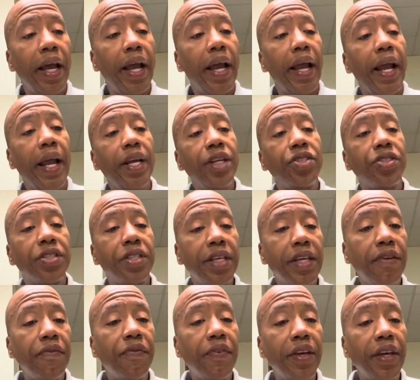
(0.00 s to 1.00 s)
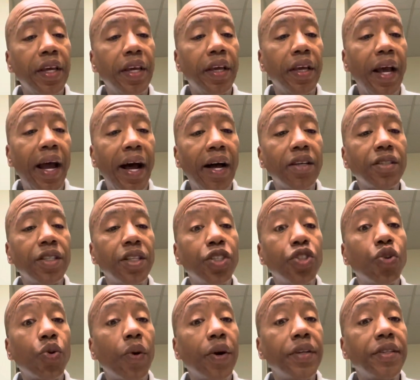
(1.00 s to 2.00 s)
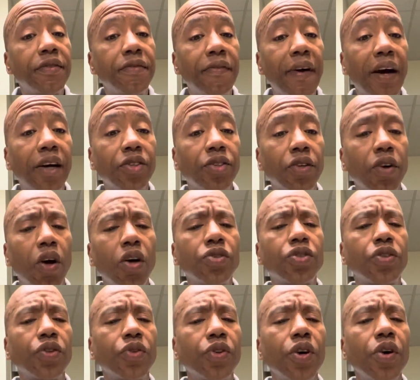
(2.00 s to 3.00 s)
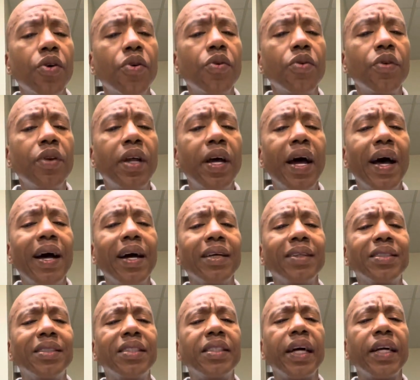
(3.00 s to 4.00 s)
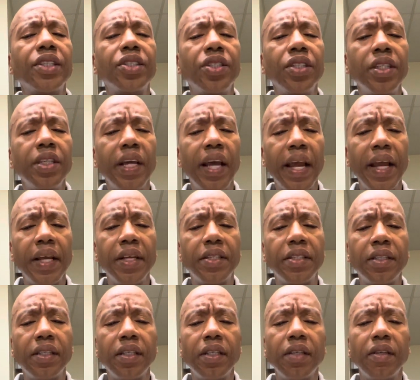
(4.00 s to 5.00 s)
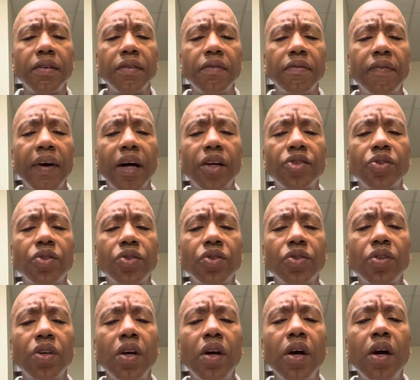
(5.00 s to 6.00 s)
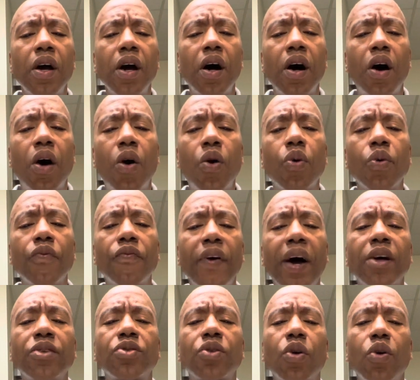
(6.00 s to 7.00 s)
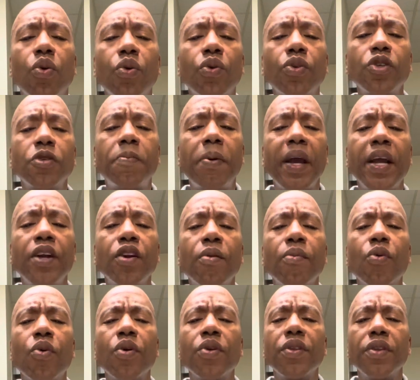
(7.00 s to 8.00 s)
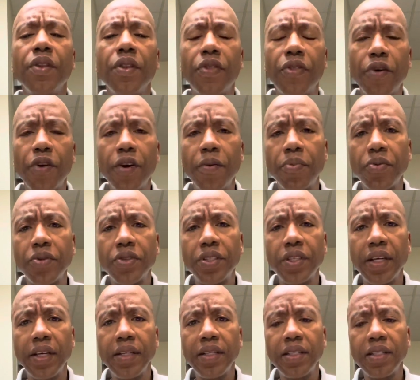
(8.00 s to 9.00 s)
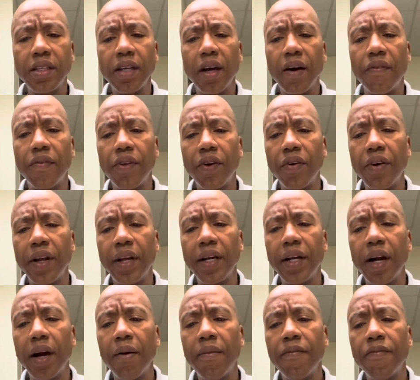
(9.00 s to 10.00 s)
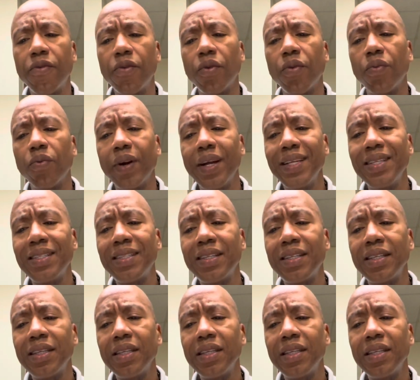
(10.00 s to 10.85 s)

HCV, Housing Choice Voucher, also known as Section 8. Voucher holders pay no more than 30% of their income for rent,